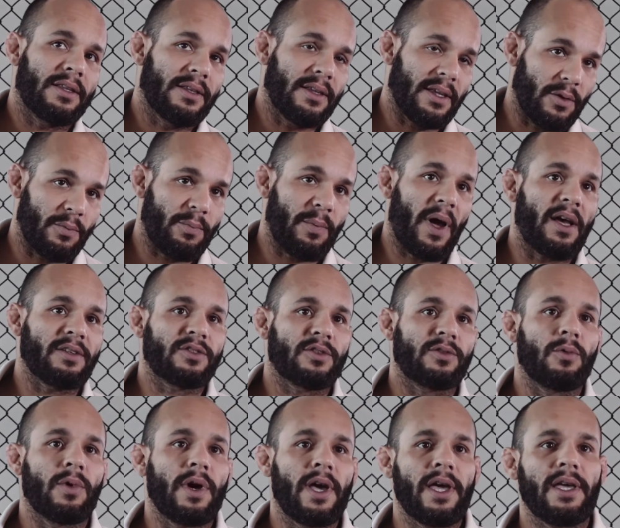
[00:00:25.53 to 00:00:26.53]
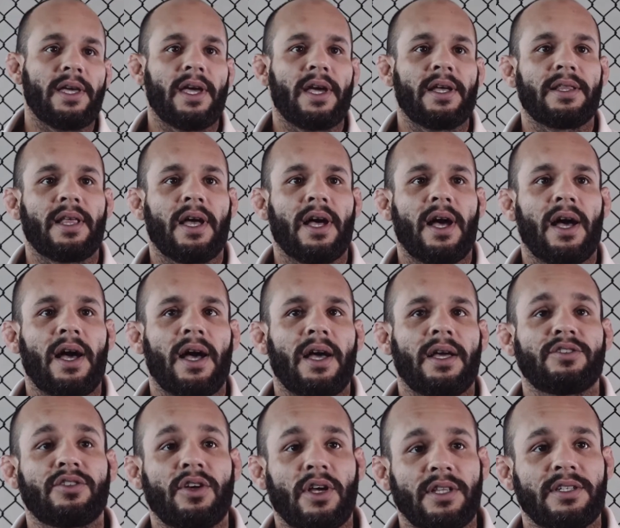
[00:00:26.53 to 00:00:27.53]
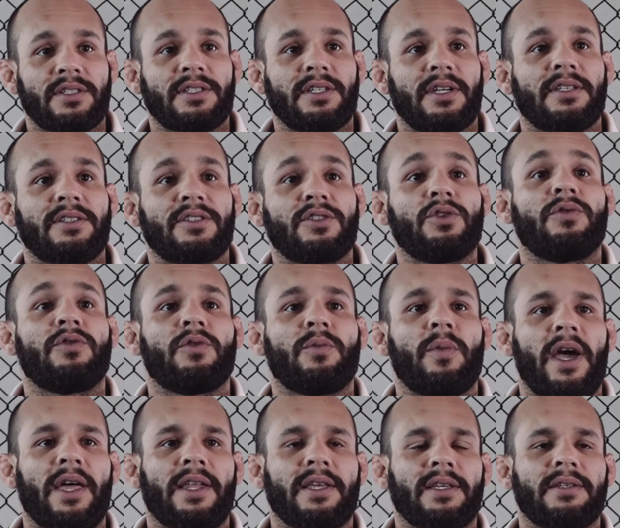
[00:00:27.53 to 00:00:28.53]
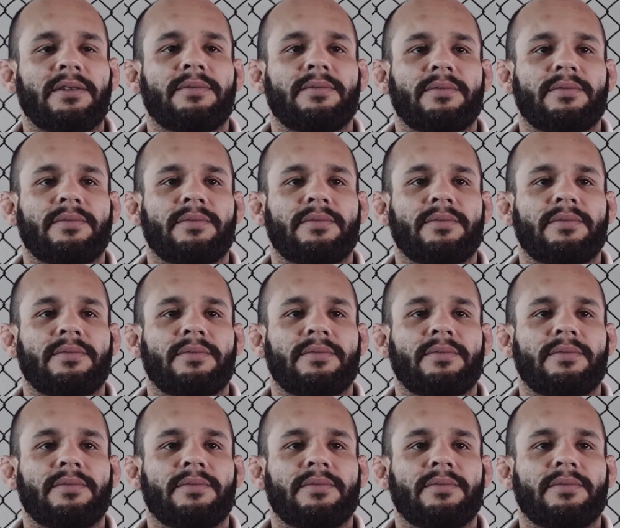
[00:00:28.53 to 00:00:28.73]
He passed away, and his other son, Silvio Bering.